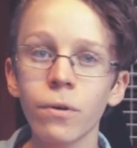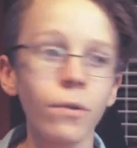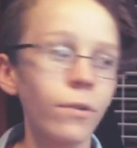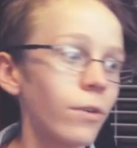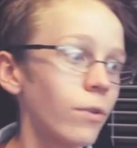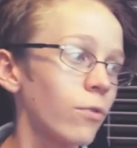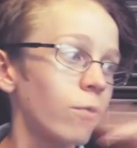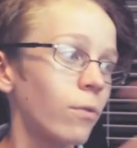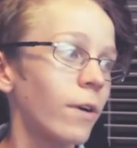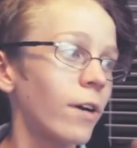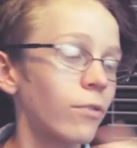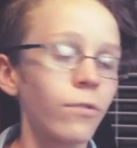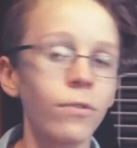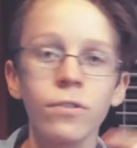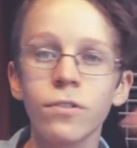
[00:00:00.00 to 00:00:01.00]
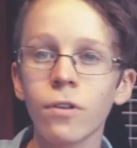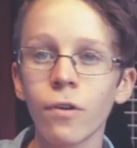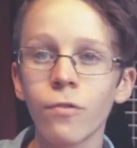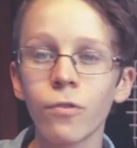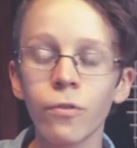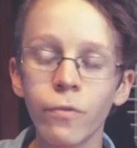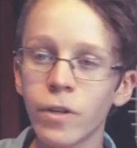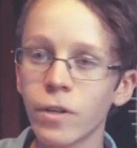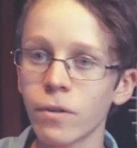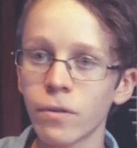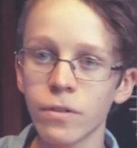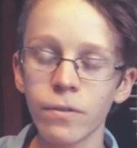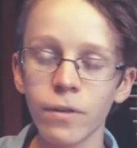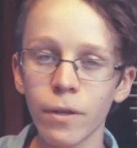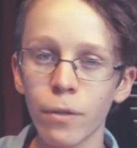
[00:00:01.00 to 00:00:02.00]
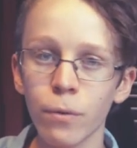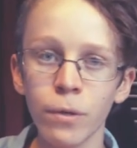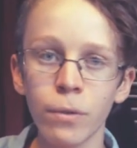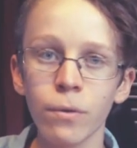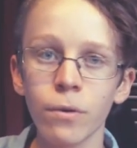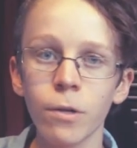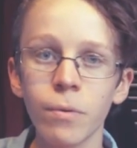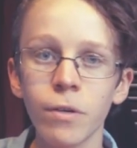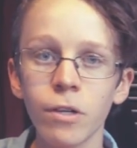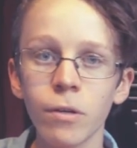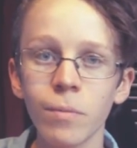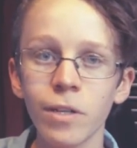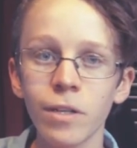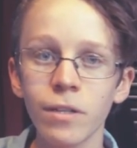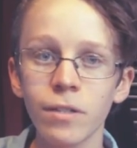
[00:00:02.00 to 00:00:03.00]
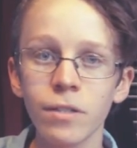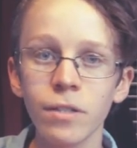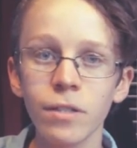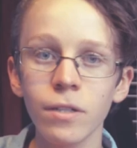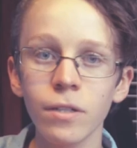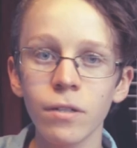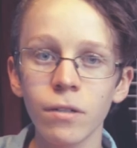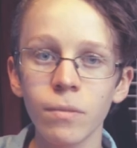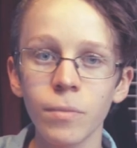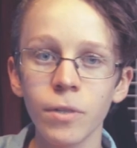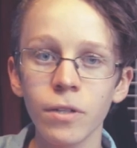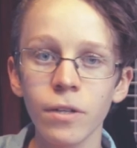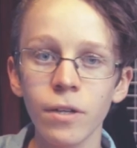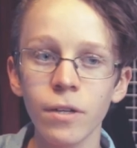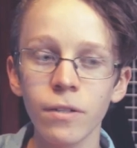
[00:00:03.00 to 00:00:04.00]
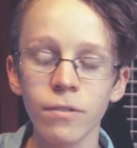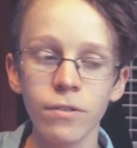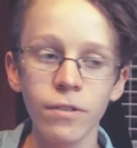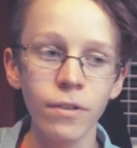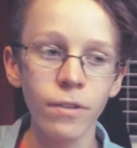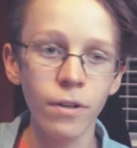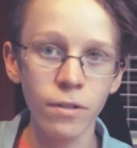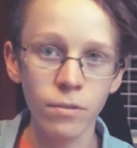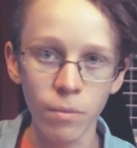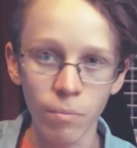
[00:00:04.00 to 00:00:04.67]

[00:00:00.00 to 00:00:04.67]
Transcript: All the usual outro stuff. New videos at like 3:30 p.m. EST on Mondays. I'll see you in the next one.